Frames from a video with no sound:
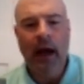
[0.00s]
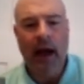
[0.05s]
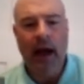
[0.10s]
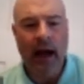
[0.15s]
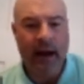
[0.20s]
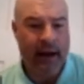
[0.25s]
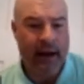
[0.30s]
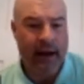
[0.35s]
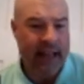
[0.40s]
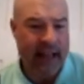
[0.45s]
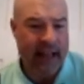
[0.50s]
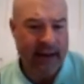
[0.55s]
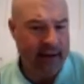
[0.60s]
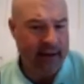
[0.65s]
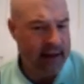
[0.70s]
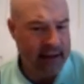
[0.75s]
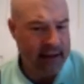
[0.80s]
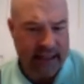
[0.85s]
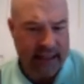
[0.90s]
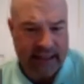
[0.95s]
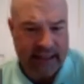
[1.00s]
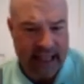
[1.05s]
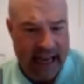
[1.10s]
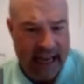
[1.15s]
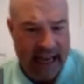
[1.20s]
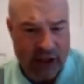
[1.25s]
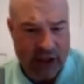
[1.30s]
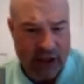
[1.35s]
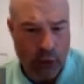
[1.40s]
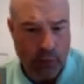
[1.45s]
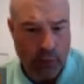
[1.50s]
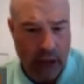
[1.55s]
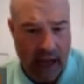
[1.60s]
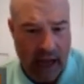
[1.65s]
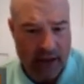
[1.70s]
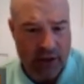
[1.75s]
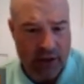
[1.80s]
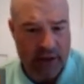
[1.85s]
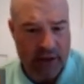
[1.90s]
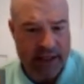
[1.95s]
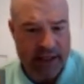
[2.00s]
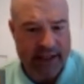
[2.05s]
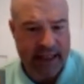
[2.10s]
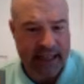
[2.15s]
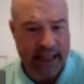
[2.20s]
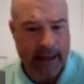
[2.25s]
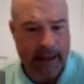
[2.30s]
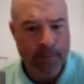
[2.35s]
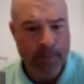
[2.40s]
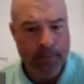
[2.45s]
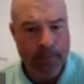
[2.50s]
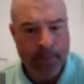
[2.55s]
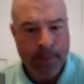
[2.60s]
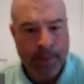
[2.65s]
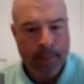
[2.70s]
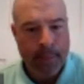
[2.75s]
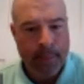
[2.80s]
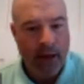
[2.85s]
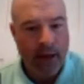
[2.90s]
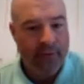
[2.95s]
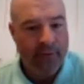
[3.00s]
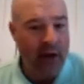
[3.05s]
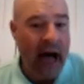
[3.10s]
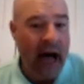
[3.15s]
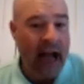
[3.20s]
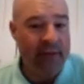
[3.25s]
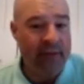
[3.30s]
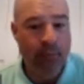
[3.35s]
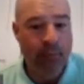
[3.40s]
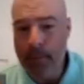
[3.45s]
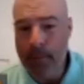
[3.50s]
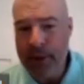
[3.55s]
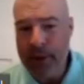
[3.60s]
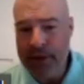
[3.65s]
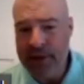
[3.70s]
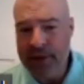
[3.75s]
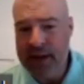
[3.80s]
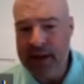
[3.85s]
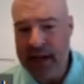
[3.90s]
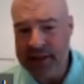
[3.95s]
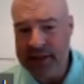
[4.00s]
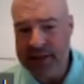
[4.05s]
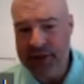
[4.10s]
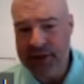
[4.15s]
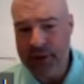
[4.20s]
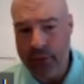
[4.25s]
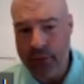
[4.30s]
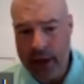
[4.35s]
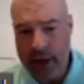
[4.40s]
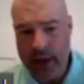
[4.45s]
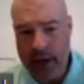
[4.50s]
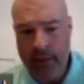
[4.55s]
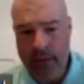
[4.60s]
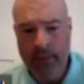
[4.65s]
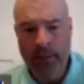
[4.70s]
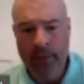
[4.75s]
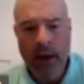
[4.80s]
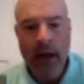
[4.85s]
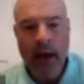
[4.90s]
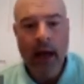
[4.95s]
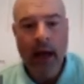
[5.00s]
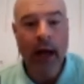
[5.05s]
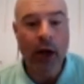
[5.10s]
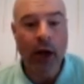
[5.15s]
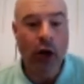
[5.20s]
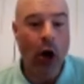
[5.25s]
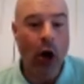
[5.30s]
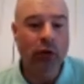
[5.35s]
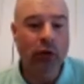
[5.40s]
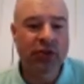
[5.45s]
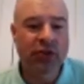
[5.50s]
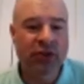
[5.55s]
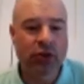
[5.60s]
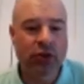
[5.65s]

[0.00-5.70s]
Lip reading: And again, in these last 2 blocks, we see 5 bumping the cut to the rim, a ghost